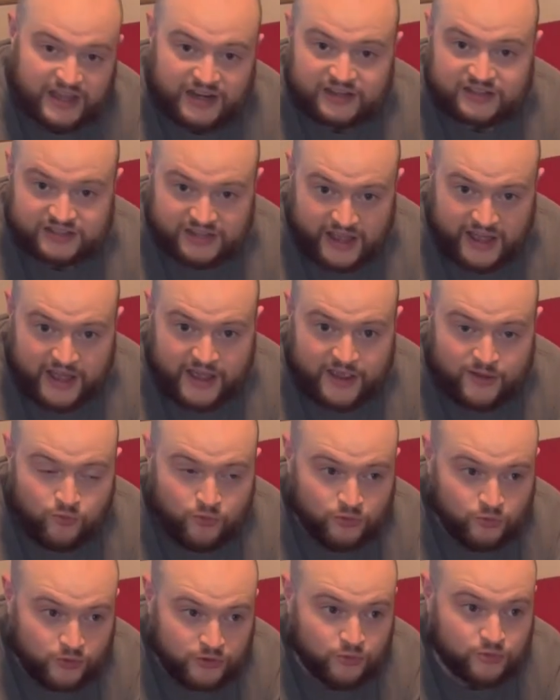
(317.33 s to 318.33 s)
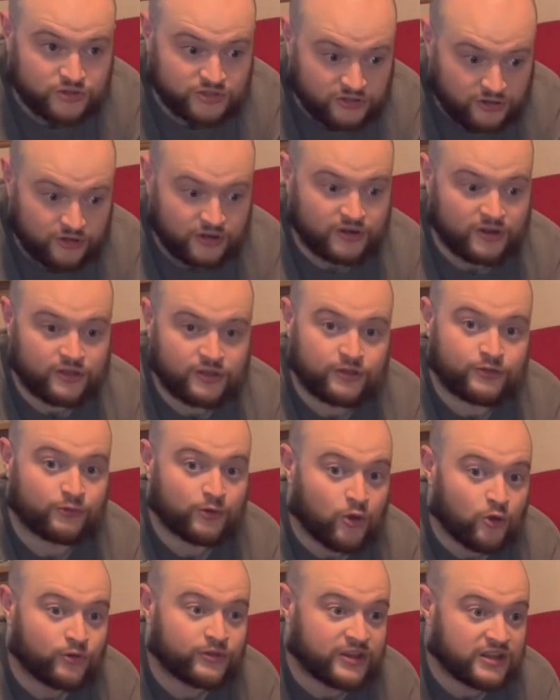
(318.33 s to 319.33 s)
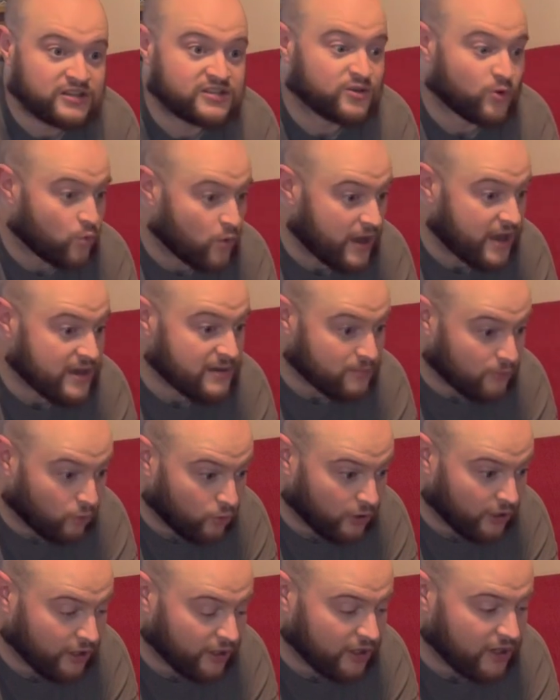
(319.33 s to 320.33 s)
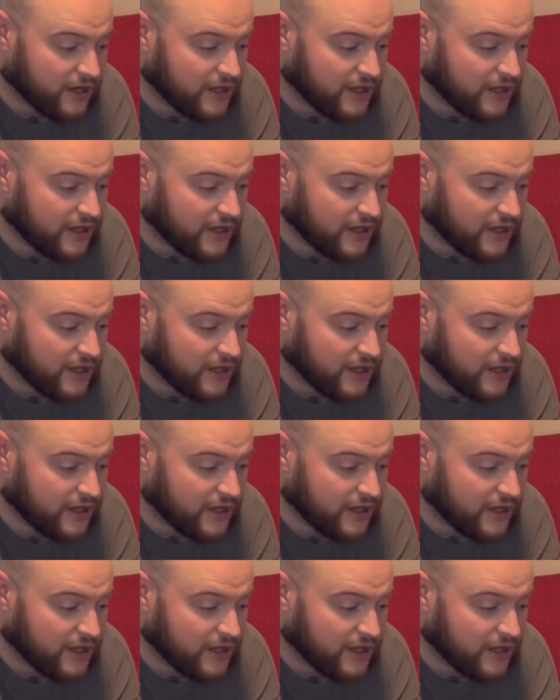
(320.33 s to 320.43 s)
a time when we were starting to throw things away more.